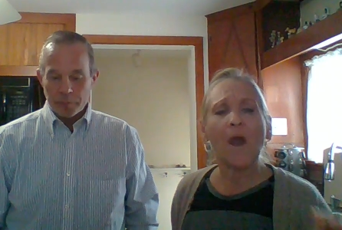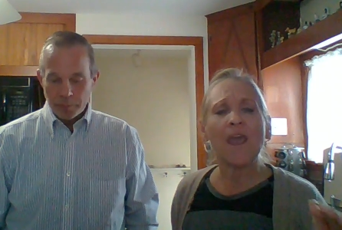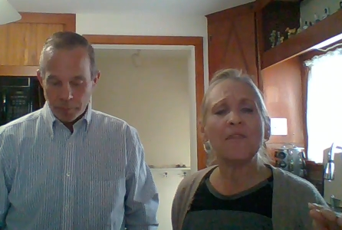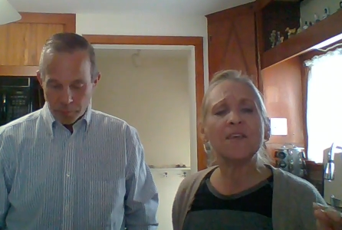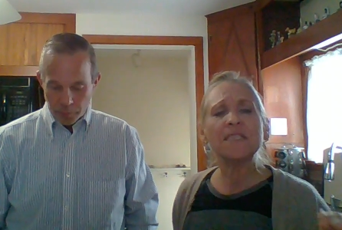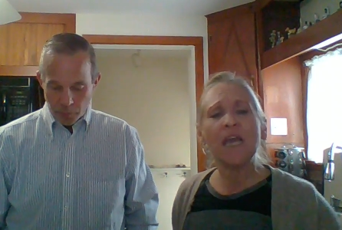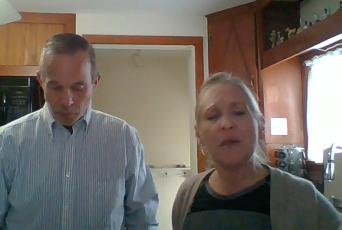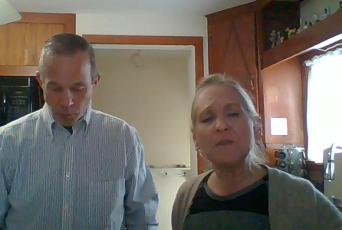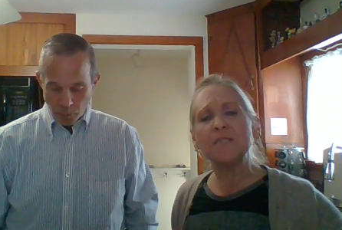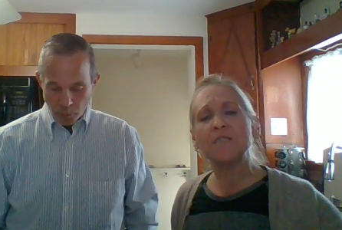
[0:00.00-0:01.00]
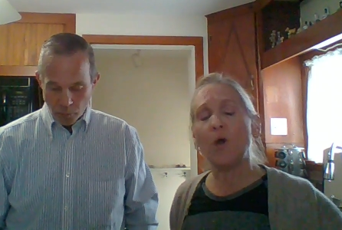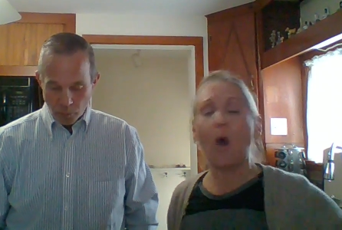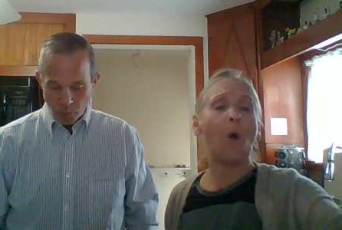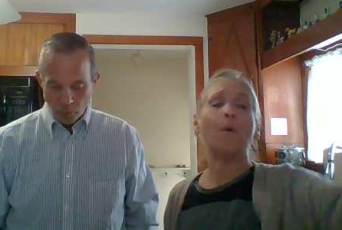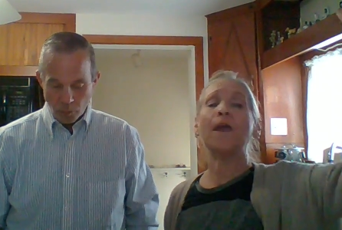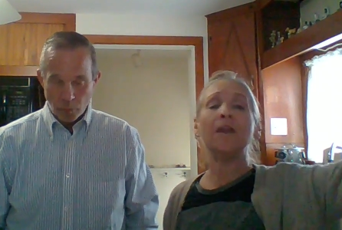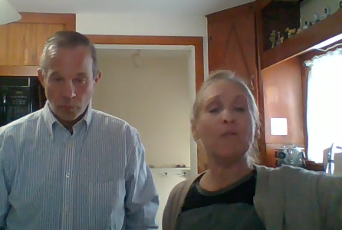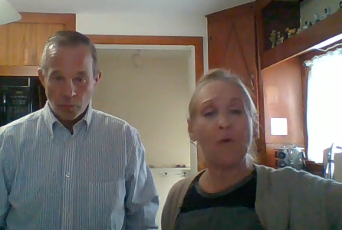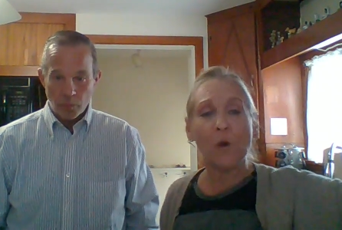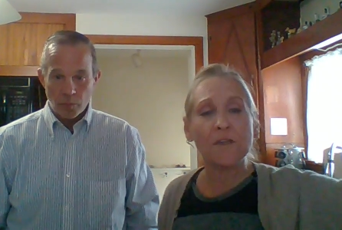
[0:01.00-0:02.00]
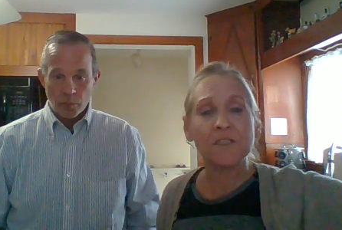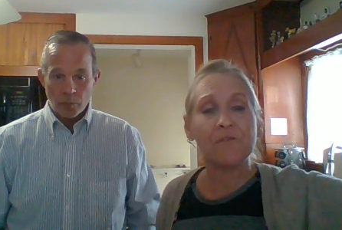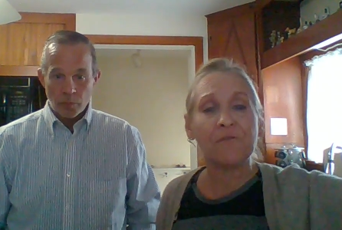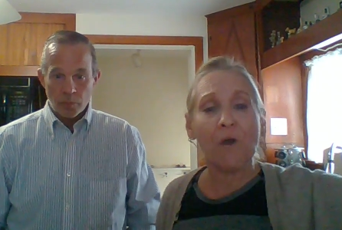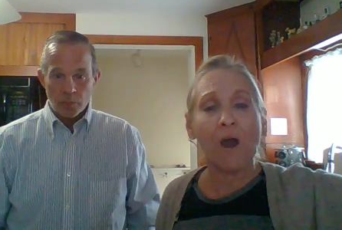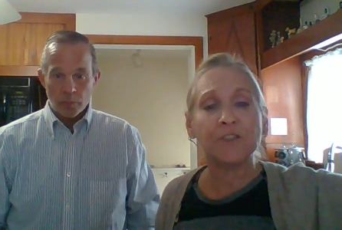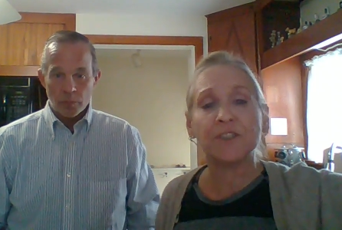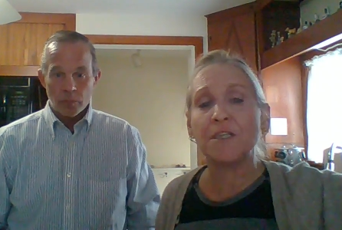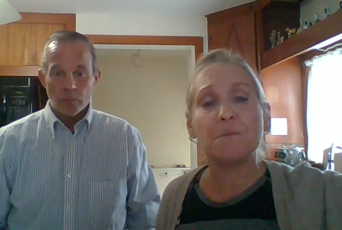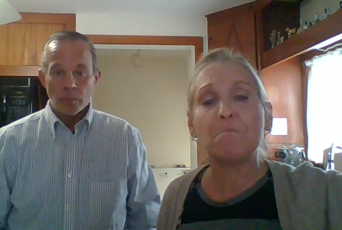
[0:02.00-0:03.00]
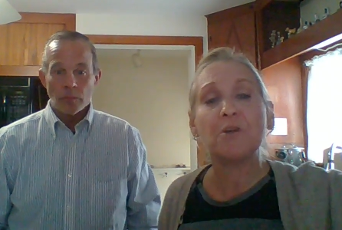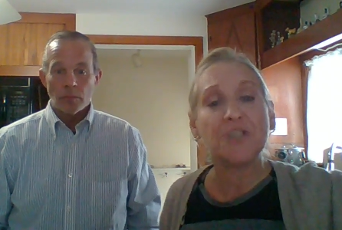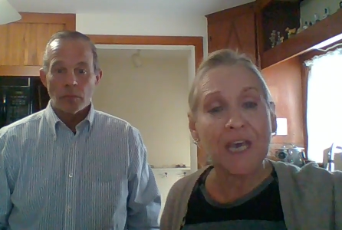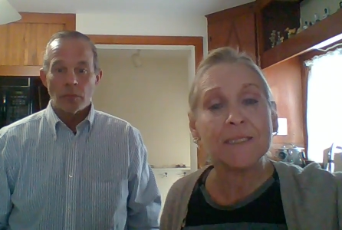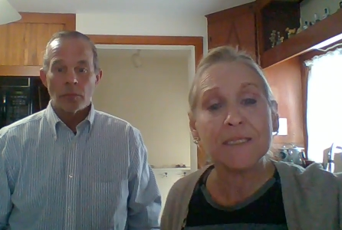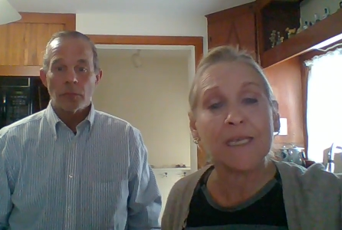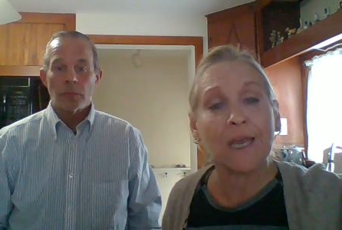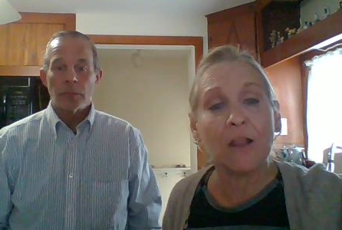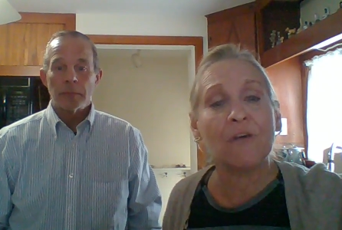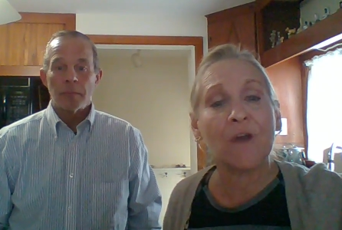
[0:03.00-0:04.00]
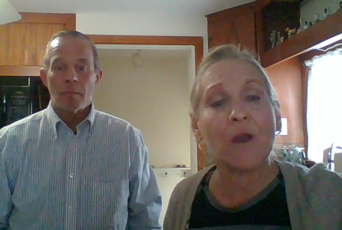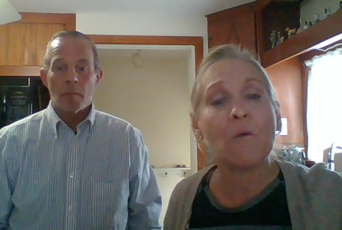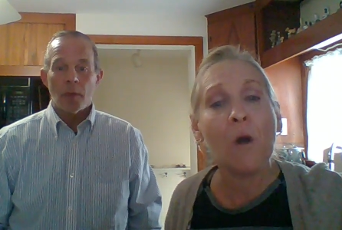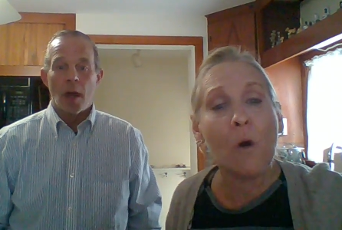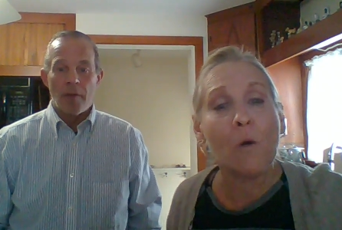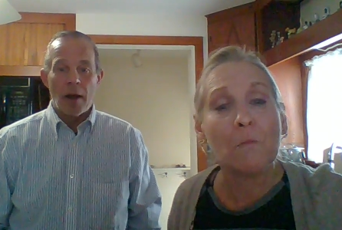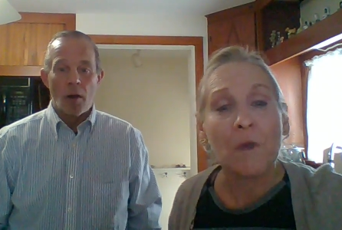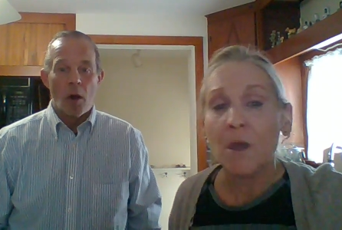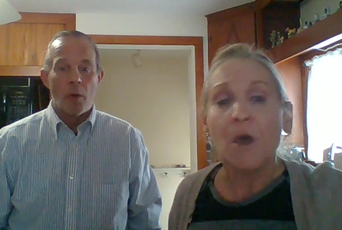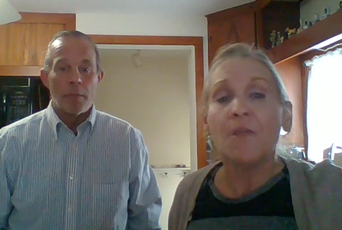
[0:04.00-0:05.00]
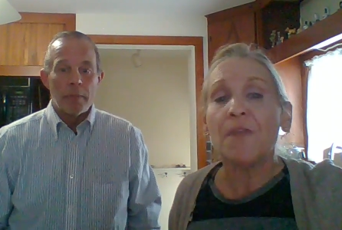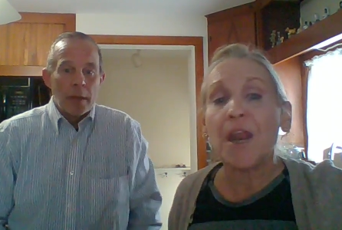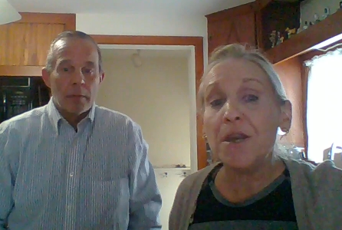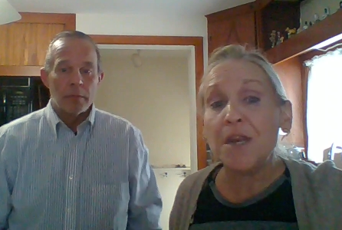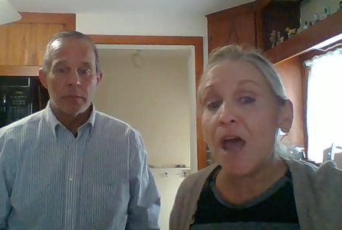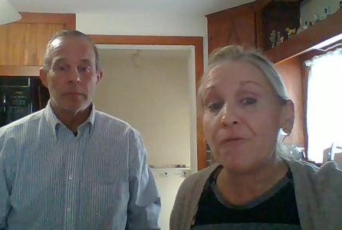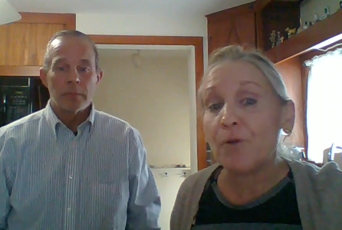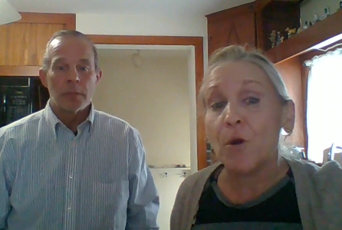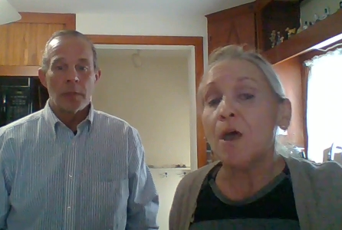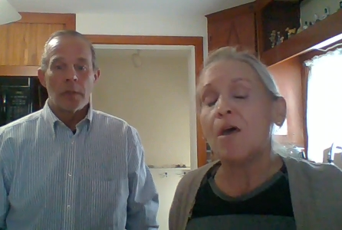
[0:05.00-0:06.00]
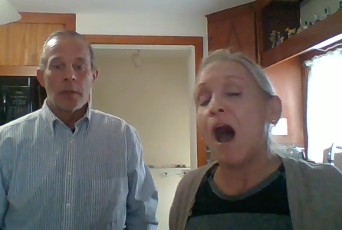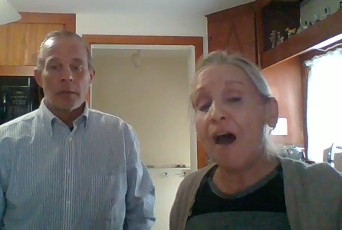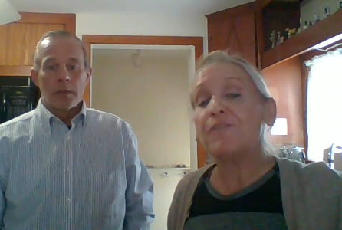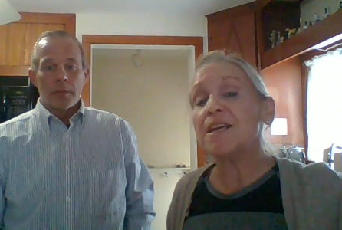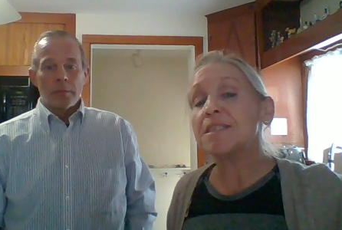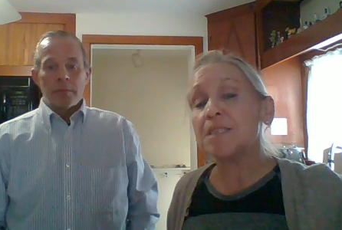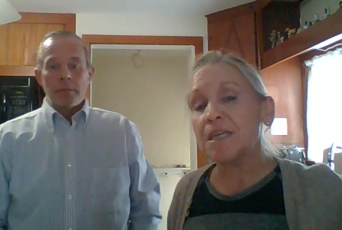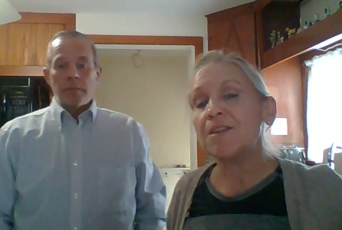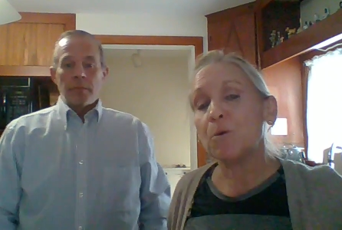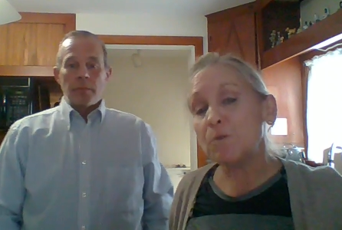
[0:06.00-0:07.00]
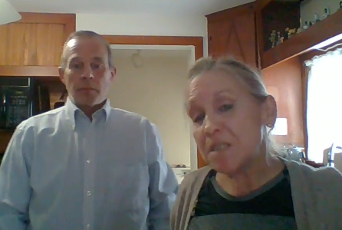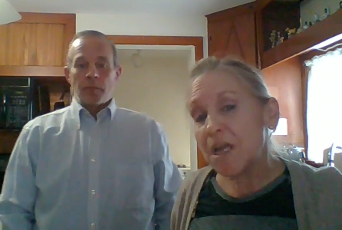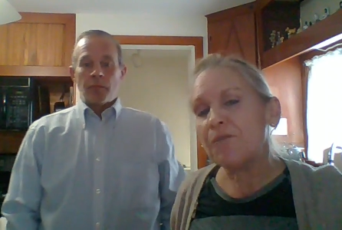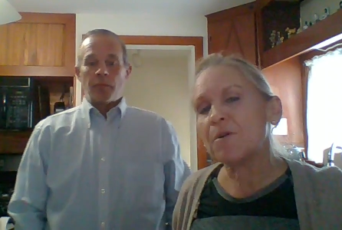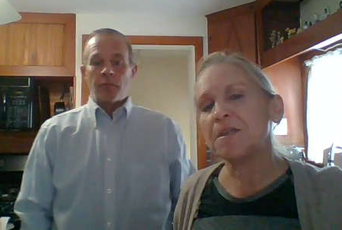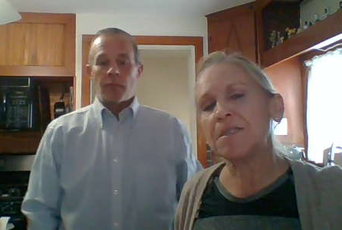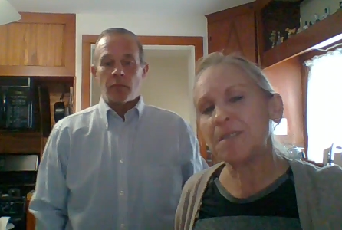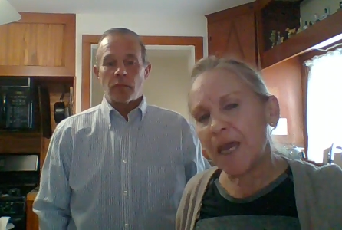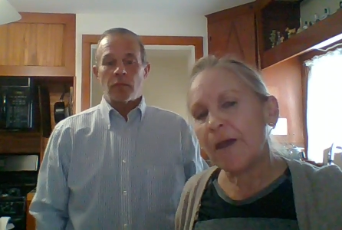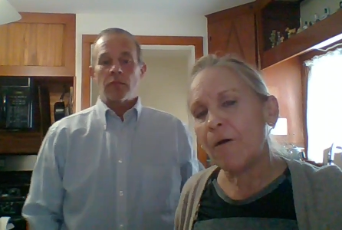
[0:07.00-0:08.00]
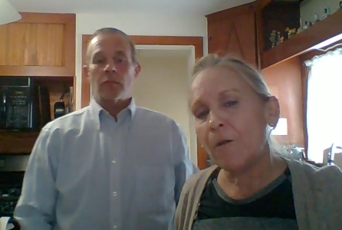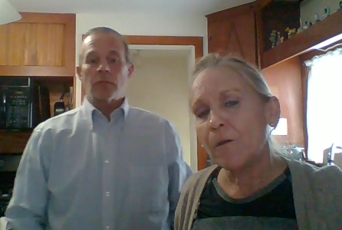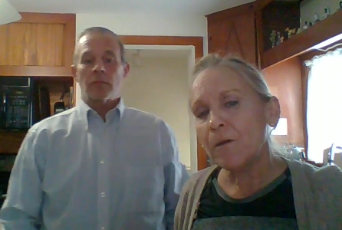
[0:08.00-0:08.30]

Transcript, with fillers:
Speaker 1: way this happens to. Oh, and of course, the fraudulent pretend sale of our home. Of our home. That never, obviously, there was never a sale.